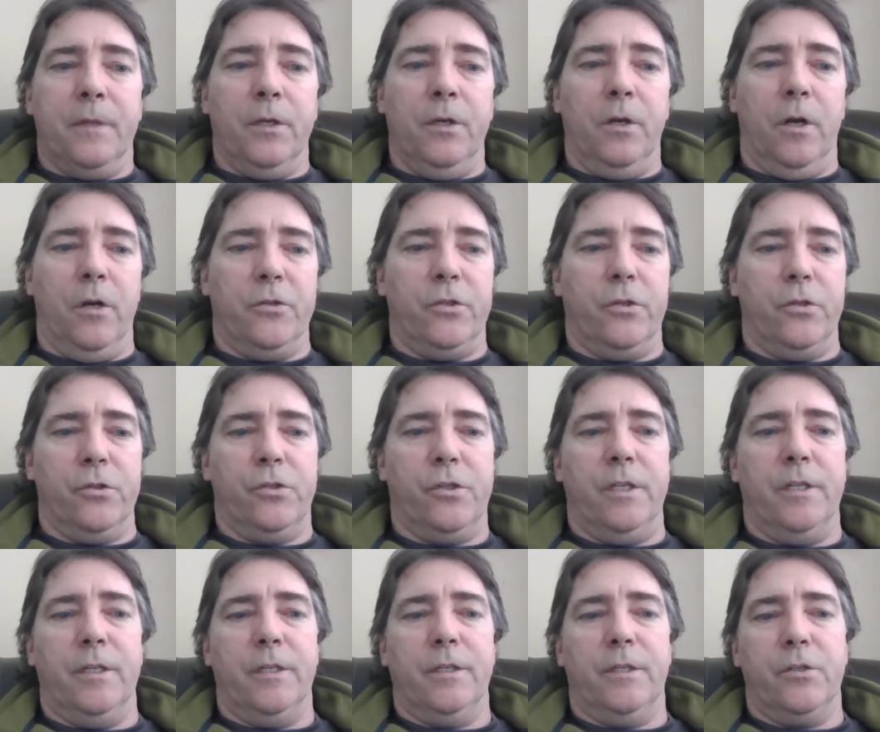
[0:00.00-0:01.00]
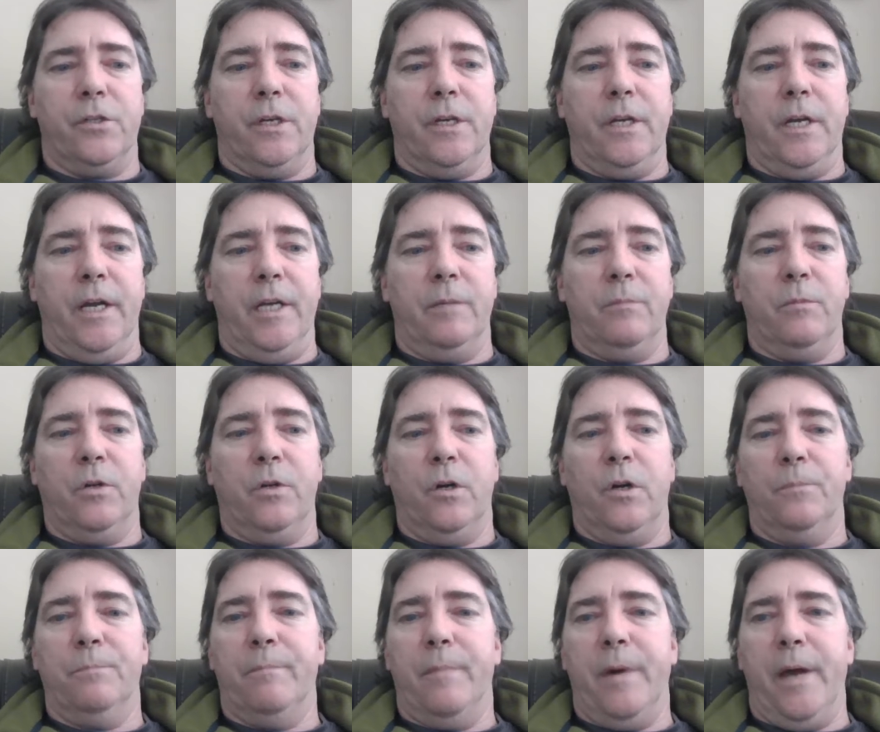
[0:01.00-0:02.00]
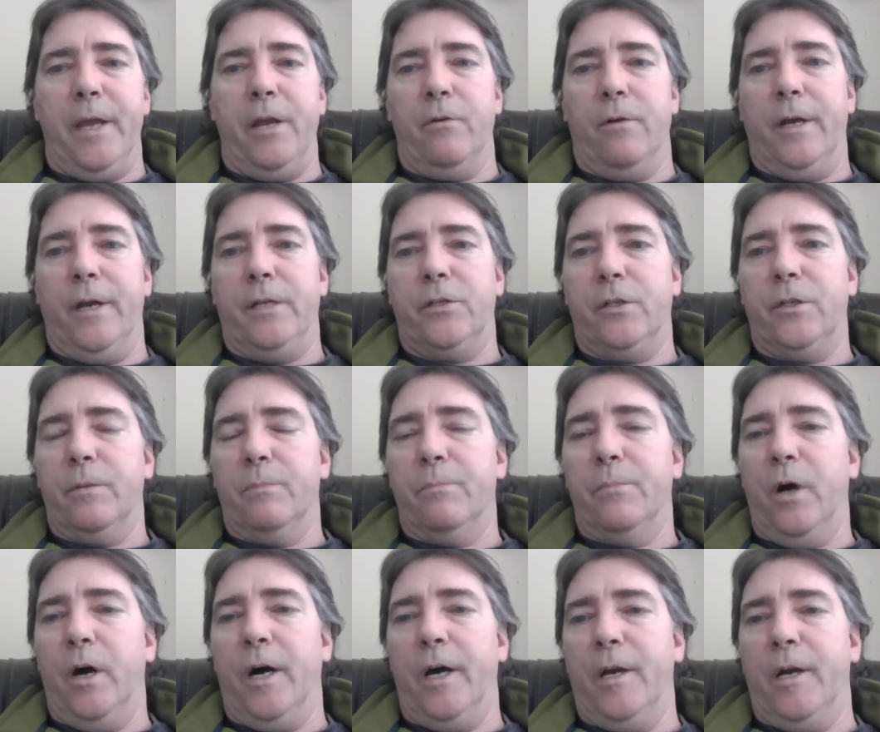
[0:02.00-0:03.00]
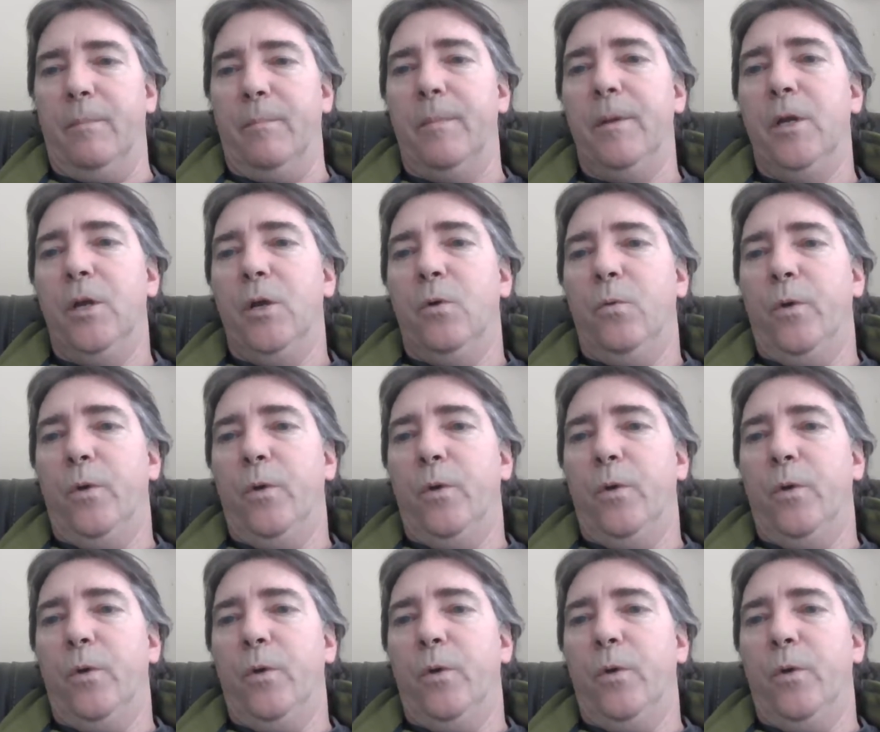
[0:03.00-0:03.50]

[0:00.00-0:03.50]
You also see that there's an item called My Grades at the bottom